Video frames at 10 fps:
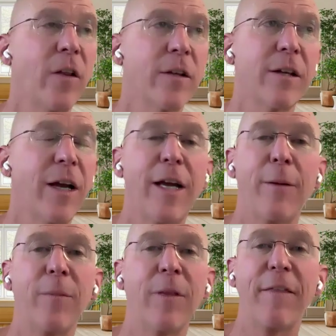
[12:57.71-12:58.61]
all the
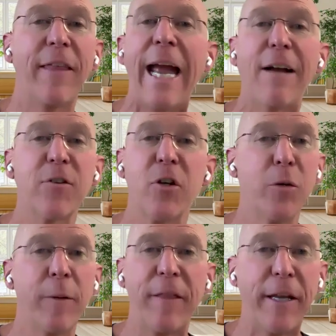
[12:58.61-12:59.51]
time that they have
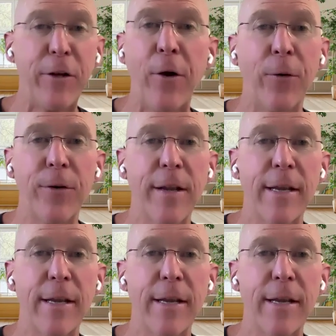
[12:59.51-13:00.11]
to do, but they don't,